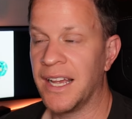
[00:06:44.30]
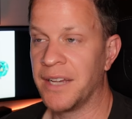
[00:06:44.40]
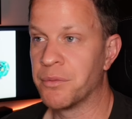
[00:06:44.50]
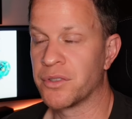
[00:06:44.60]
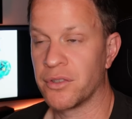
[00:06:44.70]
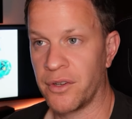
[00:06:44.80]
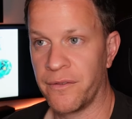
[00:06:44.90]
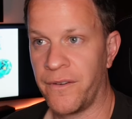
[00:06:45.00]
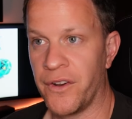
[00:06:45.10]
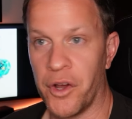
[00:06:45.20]
It was also
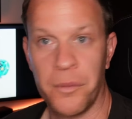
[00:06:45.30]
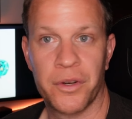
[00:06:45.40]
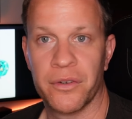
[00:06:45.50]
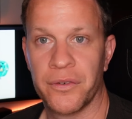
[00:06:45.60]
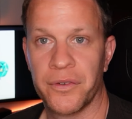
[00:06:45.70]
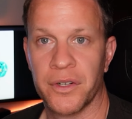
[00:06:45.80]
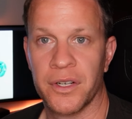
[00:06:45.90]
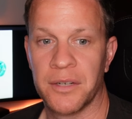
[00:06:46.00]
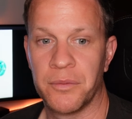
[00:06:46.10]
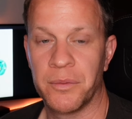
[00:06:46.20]
phenomenal
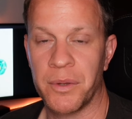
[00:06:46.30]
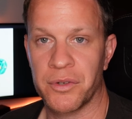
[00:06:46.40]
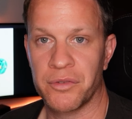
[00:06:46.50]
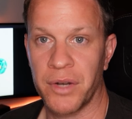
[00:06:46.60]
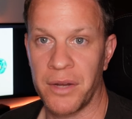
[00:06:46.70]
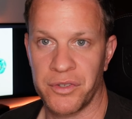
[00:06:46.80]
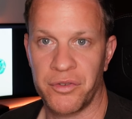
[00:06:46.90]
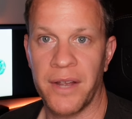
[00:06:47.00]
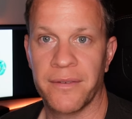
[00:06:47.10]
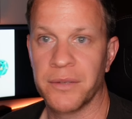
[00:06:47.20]
for when I was
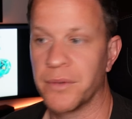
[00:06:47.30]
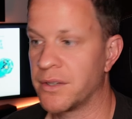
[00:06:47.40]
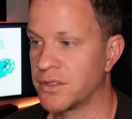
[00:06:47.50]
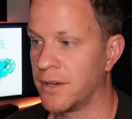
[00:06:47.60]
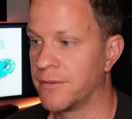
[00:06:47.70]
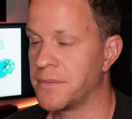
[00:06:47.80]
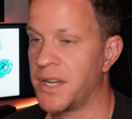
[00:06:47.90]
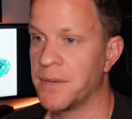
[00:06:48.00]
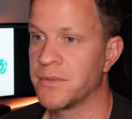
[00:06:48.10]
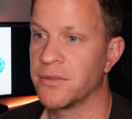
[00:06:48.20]
traveling, when I was going from
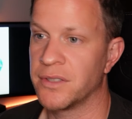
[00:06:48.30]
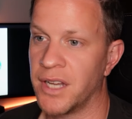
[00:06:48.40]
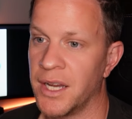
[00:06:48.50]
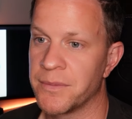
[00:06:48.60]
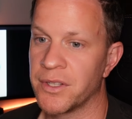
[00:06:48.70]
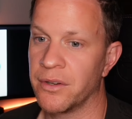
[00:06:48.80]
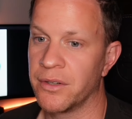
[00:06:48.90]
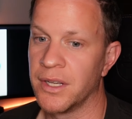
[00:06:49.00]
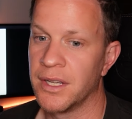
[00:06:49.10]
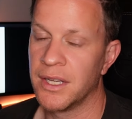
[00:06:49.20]
time zone to time
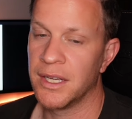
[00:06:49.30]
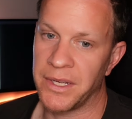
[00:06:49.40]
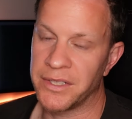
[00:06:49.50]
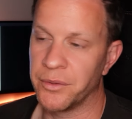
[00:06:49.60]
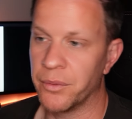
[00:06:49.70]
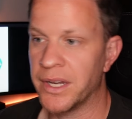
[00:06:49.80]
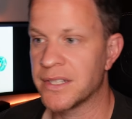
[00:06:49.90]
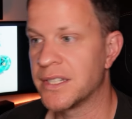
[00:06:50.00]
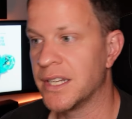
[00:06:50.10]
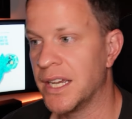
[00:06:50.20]
zone, east and
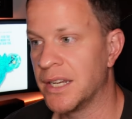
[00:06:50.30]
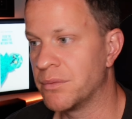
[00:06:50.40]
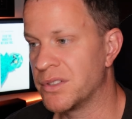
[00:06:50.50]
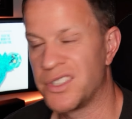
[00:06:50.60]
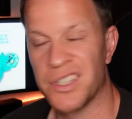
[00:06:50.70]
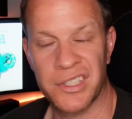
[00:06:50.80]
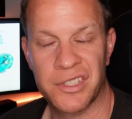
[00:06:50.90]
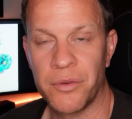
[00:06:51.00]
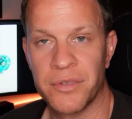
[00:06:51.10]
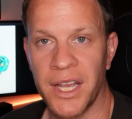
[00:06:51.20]
west. It was just
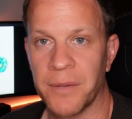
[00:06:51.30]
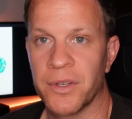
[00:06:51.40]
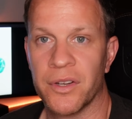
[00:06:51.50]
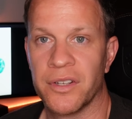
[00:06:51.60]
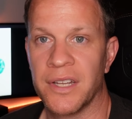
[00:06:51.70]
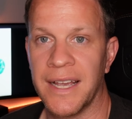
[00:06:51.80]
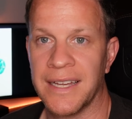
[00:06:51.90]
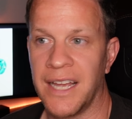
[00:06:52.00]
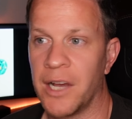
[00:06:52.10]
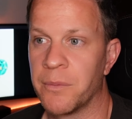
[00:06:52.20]
so damn good
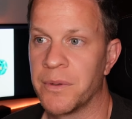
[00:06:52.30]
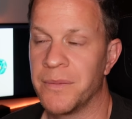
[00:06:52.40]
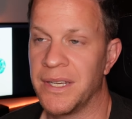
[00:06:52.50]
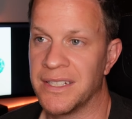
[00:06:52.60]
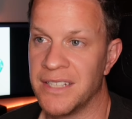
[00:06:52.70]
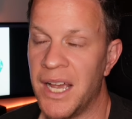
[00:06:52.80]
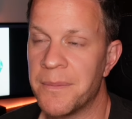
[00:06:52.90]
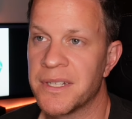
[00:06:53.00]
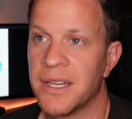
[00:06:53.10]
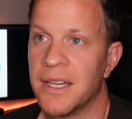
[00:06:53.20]
at helping me adapt.